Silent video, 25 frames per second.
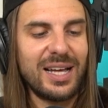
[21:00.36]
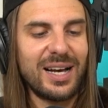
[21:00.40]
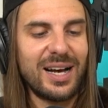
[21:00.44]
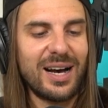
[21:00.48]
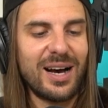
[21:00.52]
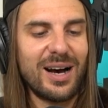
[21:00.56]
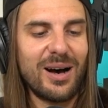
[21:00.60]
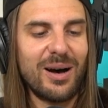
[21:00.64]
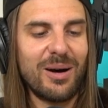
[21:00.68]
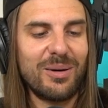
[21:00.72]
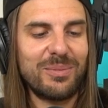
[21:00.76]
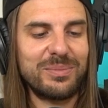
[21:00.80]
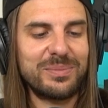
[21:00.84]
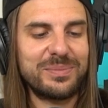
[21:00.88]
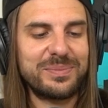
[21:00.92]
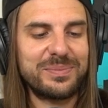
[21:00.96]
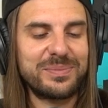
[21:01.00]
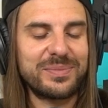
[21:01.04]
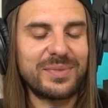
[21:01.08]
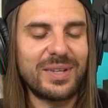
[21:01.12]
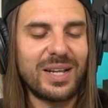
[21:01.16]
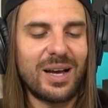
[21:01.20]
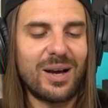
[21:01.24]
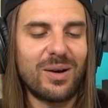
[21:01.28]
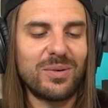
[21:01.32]

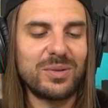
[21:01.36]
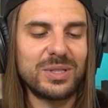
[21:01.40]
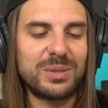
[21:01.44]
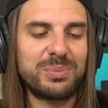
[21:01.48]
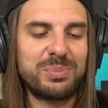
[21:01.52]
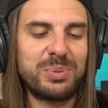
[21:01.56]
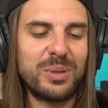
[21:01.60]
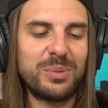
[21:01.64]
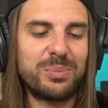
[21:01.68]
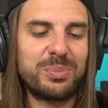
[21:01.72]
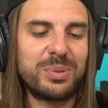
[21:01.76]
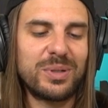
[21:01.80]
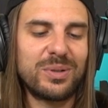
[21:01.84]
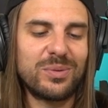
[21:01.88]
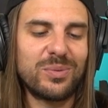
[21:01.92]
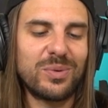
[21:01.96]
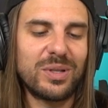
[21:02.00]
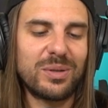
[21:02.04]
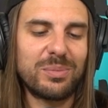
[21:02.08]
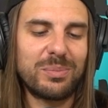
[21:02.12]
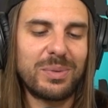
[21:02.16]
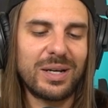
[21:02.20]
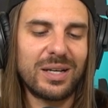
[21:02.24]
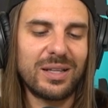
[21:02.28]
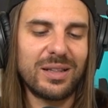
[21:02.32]
I was pooping
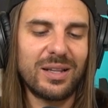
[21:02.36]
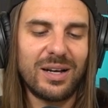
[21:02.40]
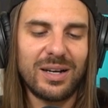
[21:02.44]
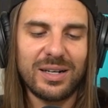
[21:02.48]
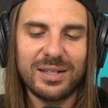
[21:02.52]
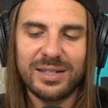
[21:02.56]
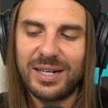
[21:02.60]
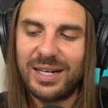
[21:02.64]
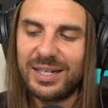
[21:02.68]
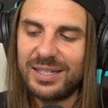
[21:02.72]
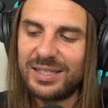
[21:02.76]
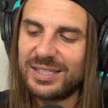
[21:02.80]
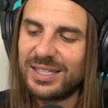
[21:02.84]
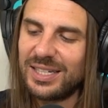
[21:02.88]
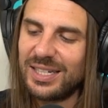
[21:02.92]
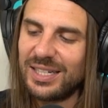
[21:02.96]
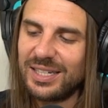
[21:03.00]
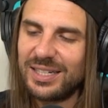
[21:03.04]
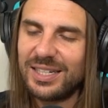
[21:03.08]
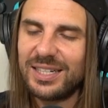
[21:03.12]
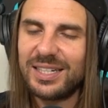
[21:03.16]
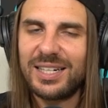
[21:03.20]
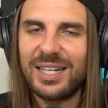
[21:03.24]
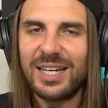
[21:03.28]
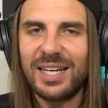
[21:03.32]
with my Glock
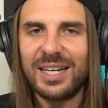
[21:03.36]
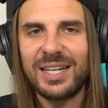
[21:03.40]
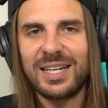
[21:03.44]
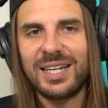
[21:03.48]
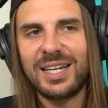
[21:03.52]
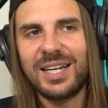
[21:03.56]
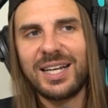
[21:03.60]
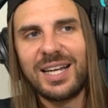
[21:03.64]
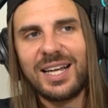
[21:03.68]
19 today.